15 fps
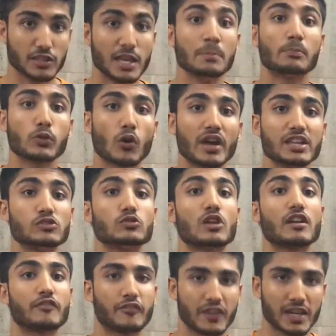employees do
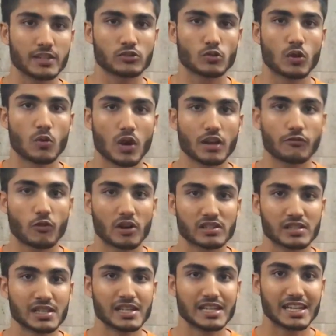not fit into a
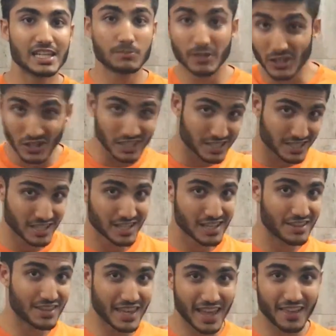workforce is because
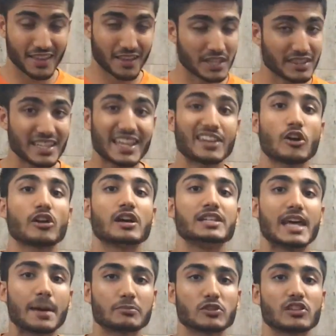they cannot
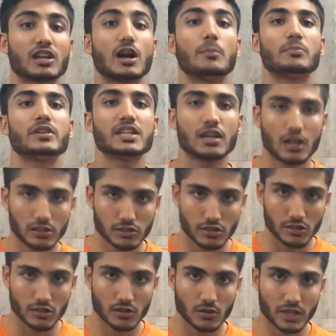adapt to the company
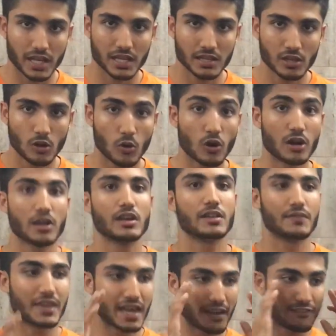culture, okay? Or
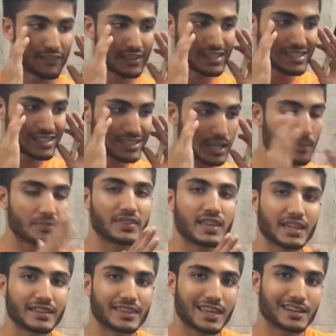they have
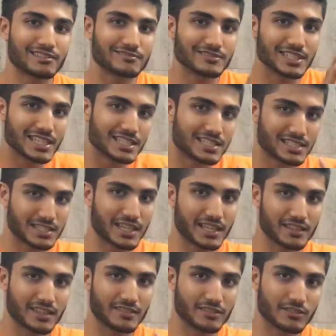something that
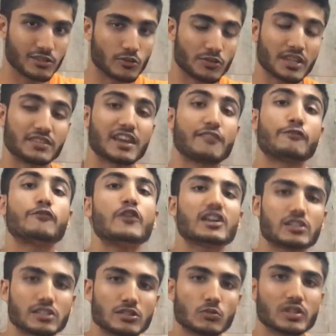they have
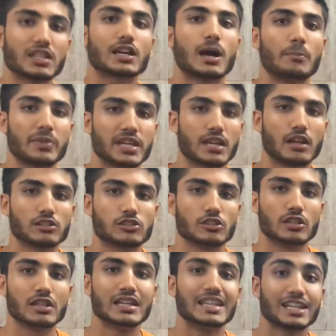friction with the company
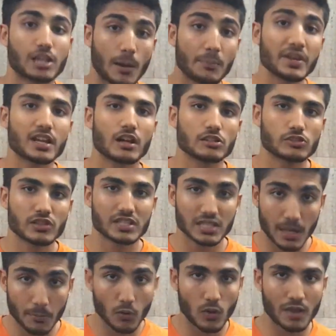culture. Company culture is
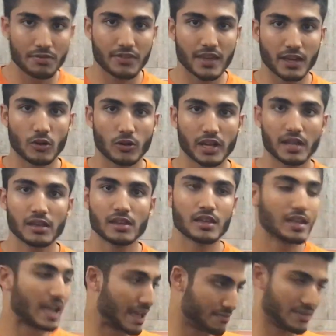number one thing, okay?
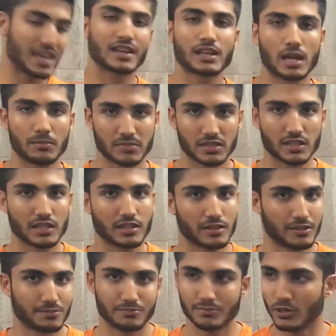And then comes
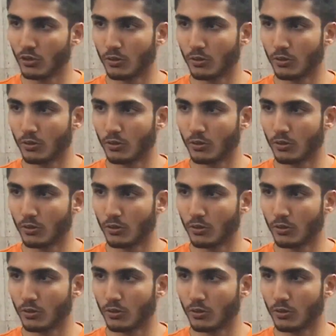the